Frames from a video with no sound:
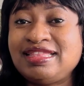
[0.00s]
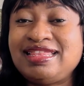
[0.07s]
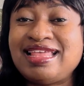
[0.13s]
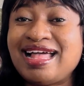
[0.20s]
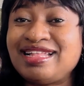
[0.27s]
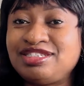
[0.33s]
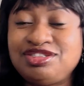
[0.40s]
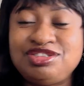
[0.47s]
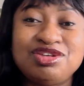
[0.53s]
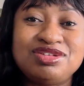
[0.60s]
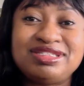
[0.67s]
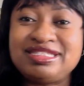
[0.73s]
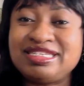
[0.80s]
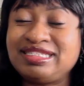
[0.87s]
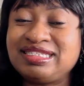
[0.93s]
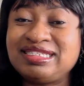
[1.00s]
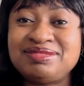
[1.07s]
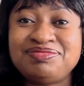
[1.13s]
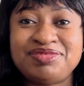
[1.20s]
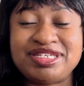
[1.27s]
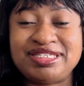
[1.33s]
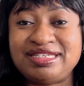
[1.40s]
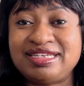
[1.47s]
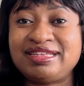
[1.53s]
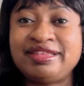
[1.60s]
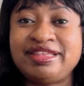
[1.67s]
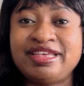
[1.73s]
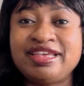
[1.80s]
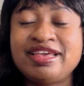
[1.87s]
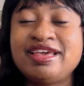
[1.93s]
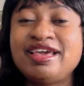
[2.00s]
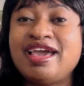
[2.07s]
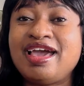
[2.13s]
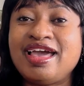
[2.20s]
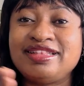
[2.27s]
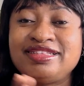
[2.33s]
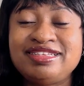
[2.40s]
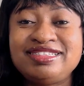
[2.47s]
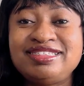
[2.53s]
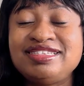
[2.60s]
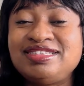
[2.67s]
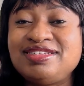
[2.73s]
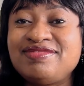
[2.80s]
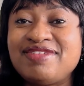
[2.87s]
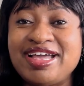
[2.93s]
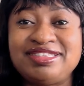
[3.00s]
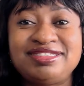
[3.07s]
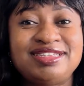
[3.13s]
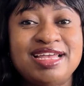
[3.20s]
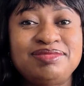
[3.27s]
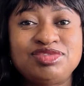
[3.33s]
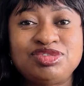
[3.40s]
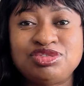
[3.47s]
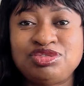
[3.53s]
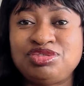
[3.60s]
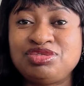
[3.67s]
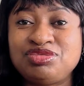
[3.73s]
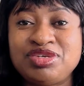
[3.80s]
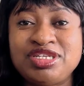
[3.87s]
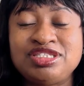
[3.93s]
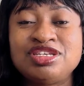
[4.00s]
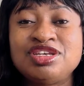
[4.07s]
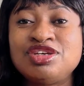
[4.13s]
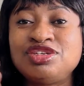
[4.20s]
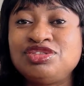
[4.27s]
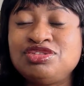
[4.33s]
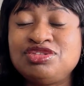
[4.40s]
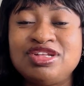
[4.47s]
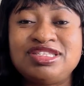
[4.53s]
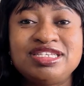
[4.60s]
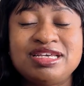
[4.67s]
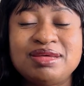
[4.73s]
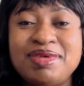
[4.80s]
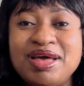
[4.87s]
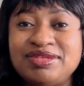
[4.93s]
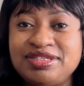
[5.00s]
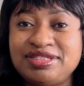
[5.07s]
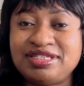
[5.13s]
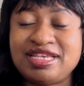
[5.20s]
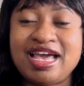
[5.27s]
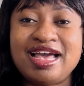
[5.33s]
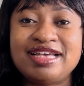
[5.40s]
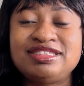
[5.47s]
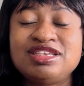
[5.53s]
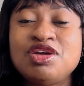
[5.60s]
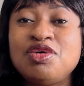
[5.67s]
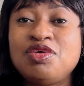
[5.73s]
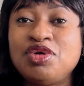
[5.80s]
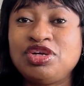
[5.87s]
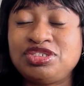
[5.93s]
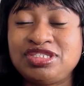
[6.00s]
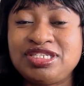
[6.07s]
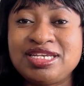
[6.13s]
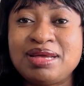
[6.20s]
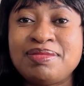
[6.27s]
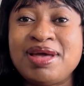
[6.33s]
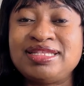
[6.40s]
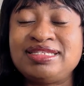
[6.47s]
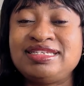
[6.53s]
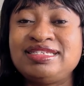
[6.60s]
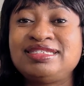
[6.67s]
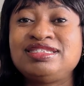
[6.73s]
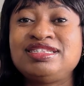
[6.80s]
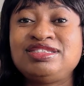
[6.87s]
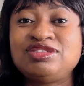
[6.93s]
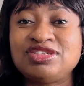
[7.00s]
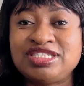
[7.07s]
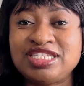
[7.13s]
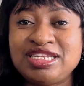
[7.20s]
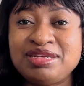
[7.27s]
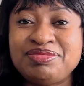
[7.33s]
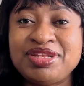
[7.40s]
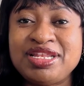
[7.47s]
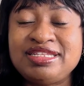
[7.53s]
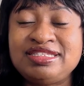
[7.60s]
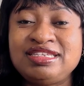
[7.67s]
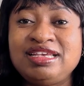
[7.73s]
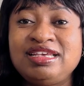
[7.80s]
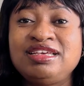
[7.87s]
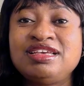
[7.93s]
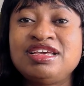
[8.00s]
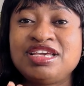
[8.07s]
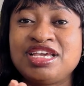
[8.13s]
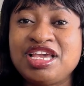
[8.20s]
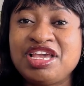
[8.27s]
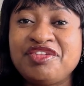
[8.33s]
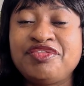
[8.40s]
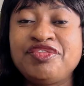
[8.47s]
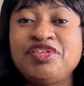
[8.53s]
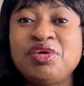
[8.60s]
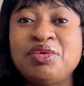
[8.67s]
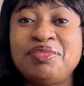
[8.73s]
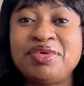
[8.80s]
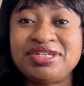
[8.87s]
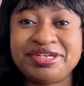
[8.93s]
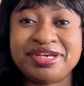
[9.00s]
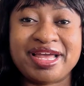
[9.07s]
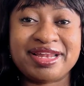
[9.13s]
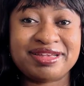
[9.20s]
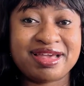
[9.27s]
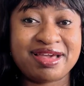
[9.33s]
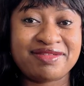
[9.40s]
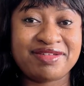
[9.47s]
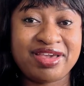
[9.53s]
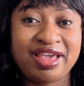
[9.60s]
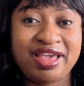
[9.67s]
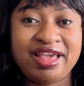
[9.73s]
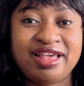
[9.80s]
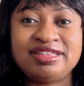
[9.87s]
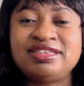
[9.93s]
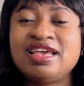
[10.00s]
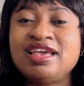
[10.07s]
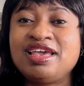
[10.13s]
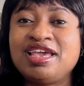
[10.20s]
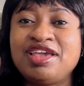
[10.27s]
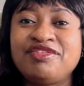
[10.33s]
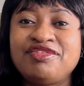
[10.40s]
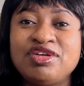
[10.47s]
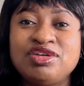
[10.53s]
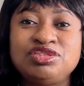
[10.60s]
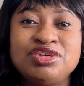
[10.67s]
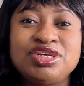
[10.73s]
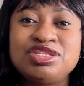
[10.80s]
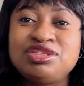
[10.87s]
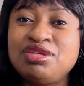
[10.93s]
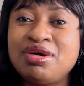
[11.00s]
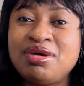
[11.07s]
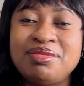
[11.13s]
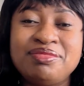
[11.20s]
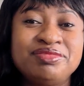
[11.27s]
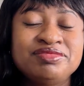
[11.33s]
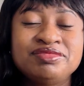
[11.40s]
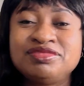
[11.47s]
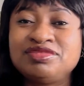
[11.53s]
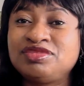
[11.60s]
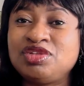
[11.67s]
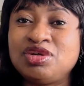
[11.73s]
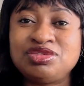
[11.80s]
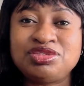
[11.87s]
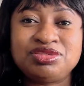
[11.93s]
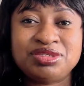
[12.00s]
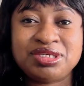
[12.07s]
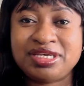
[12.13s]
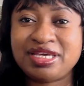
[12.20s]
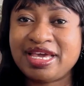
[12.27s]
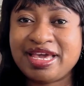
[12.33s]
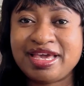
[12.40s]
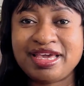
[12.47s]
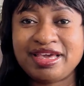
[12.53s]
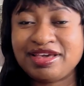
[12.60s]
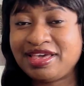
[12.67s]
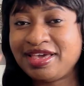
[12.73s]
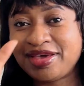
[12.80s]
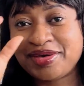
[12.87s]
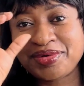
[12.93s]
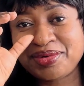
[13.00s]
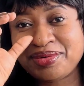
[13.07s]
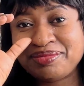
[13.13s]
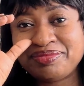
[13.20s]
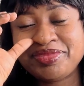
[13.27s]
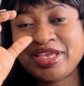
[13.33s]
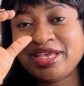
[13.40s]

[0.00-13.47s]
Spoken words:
That's just it, basically. And this is the right time to do it. Do not think about the tax. What you should think about is the sustainability, if your body can carry it. If you're doing dumb, don't do care home,